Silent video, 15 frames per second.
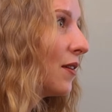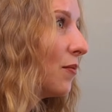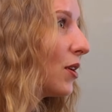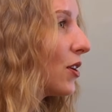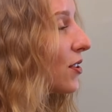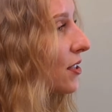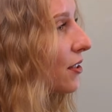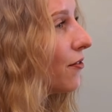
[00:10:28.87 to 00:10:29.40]

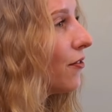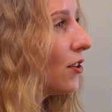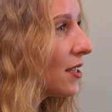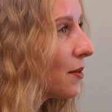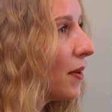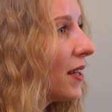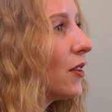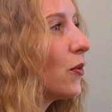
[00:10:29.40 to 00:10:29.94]
because the
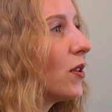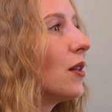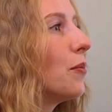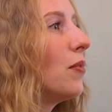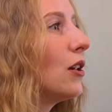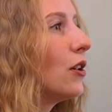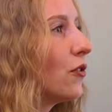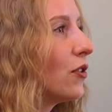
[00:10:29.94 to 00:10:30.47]
first month with the
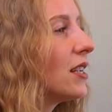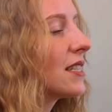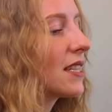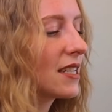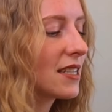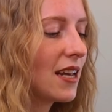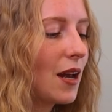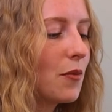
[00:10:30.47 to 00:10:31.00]
balloon is
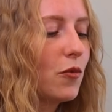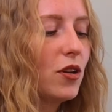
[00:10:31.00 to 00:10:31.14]
the time